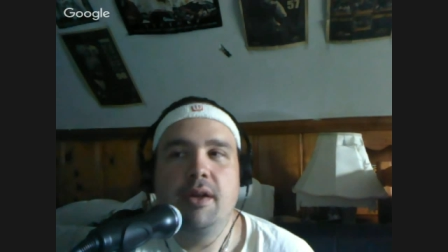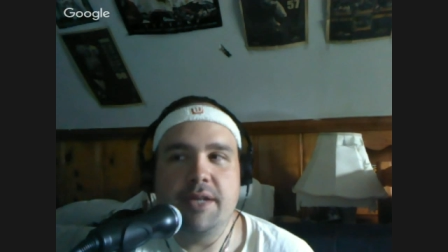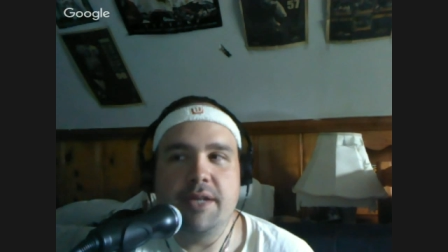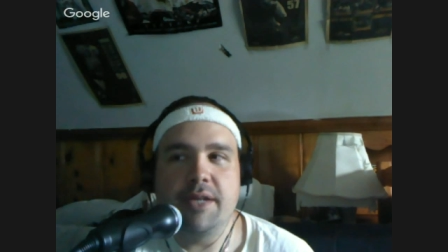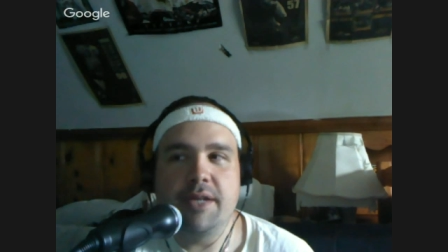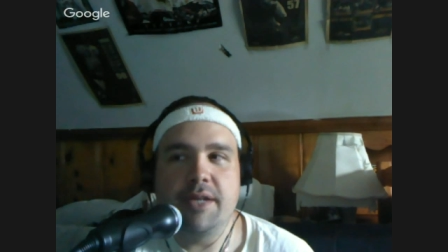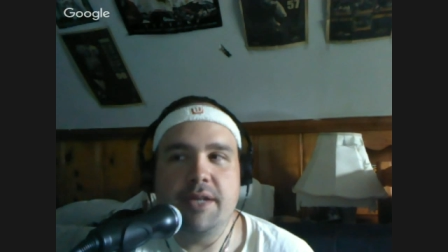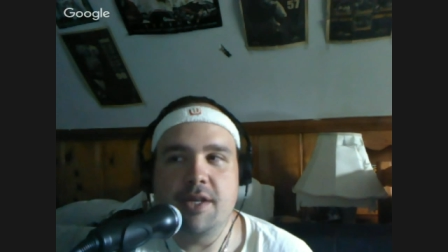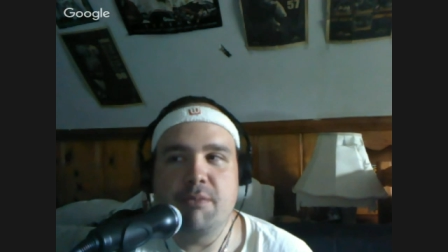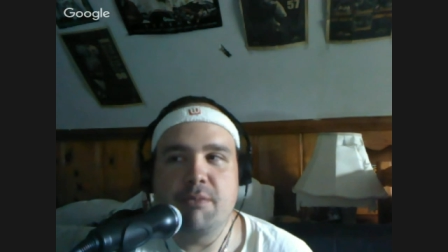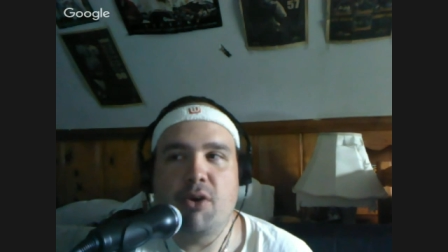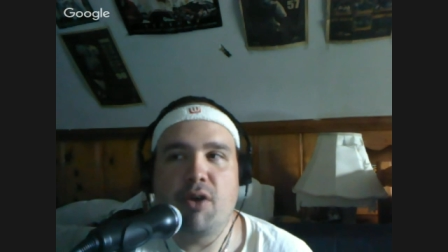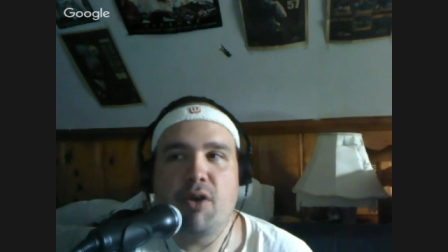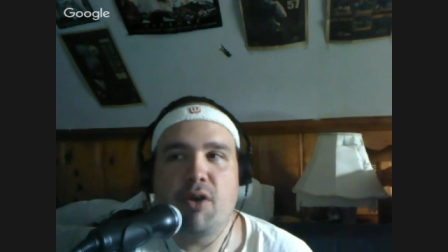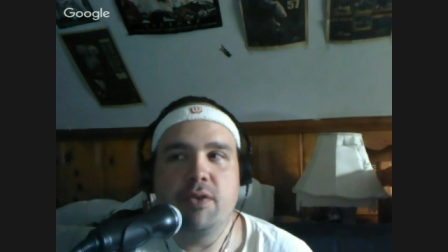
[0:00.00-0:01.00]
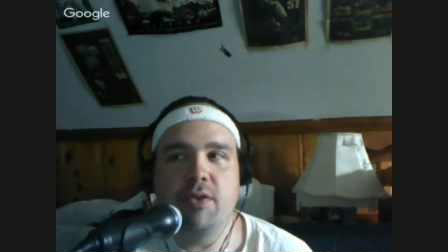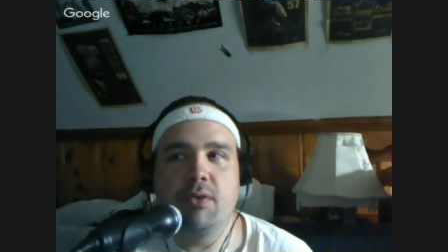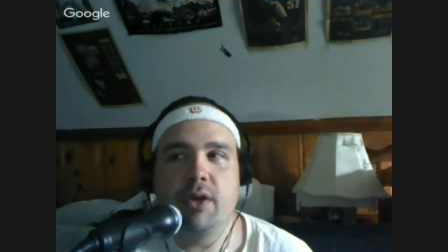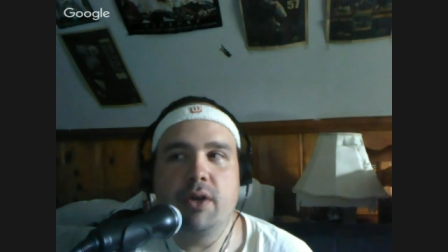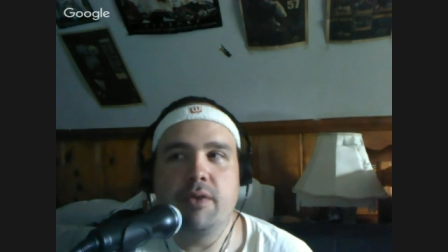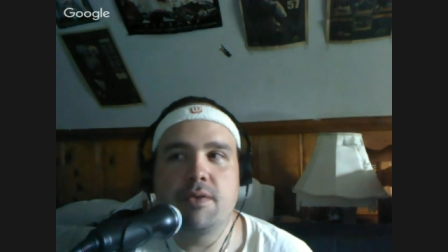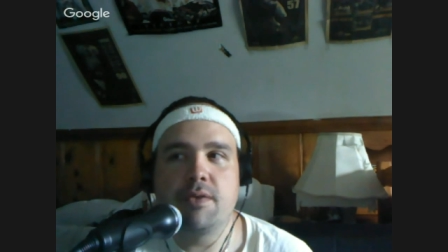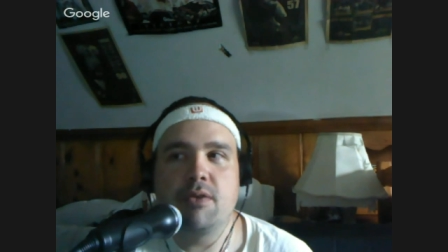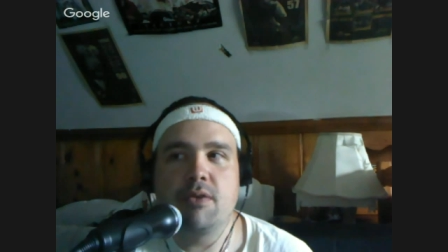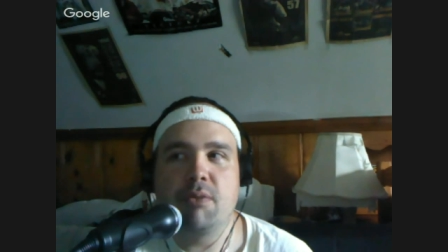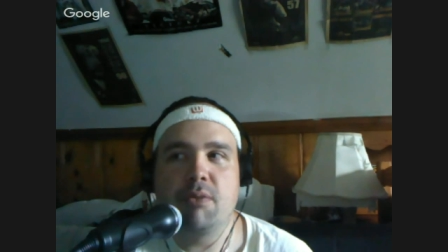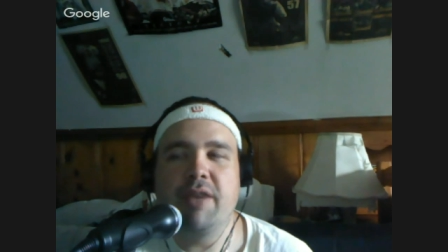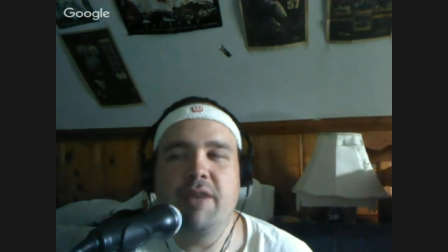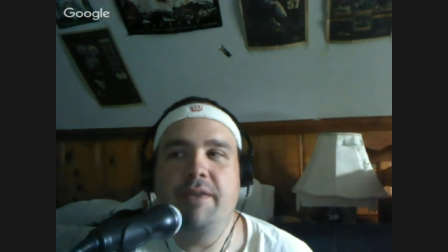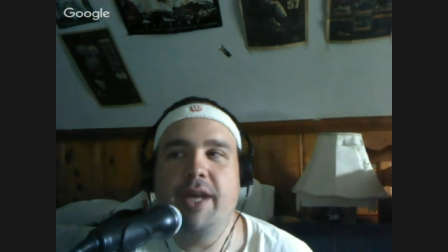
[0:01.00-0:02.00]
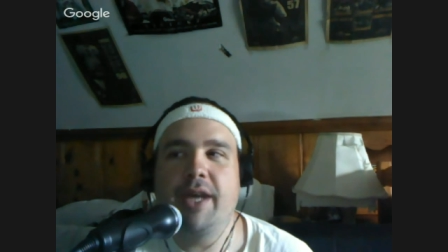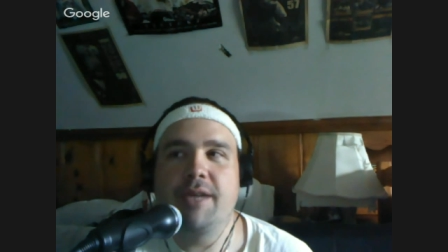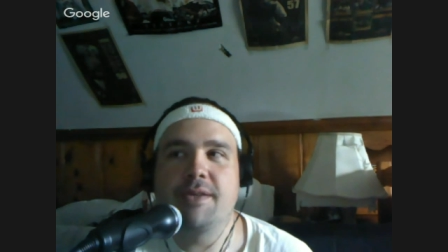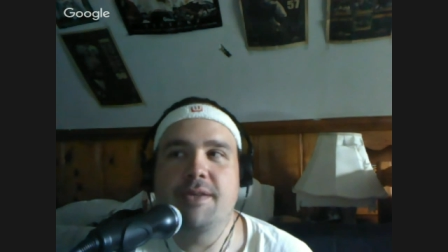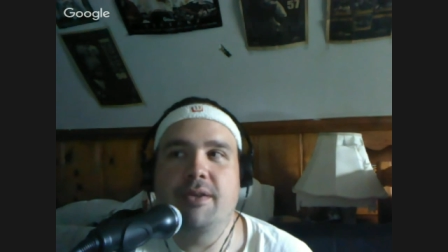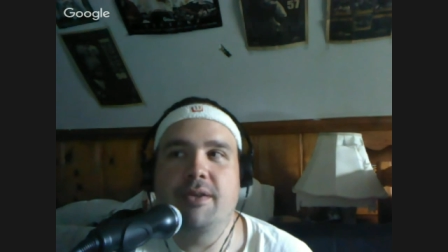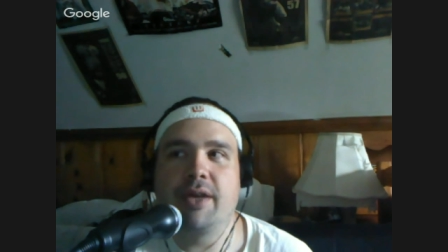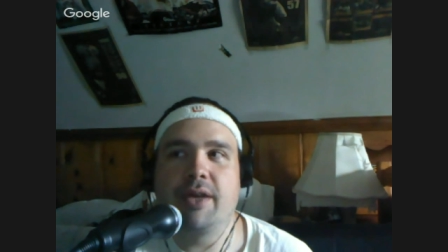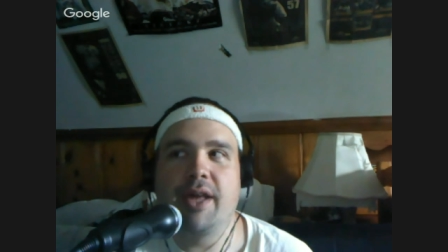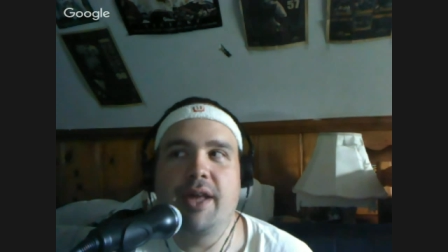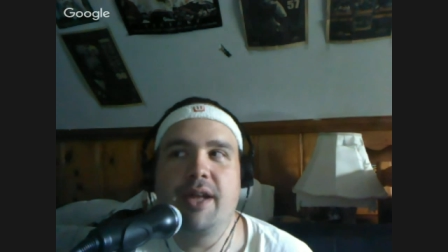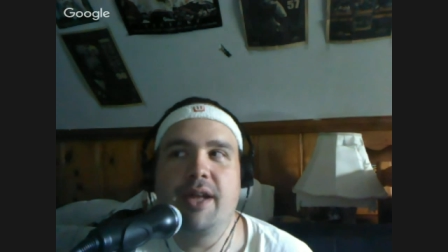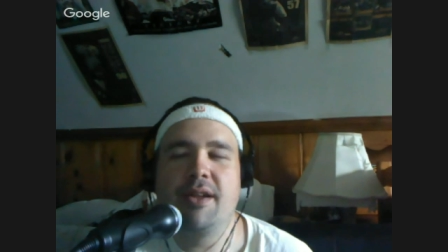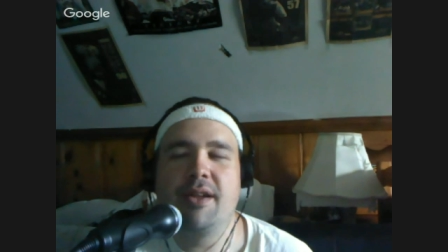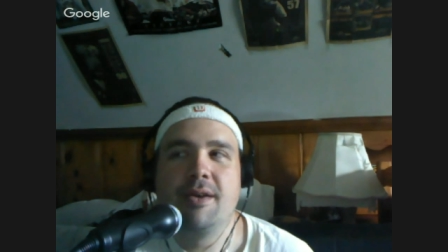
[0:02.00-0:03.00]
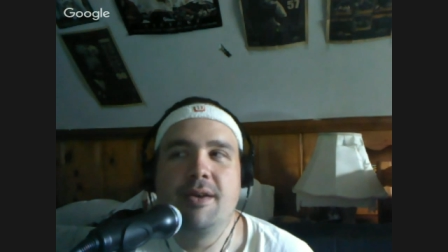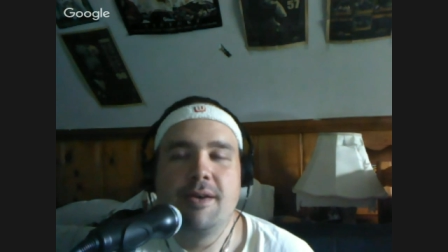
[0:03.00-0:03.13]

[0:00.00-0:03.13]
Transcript: as Lloyd says, borrow a few loans from the briefcase, something like that.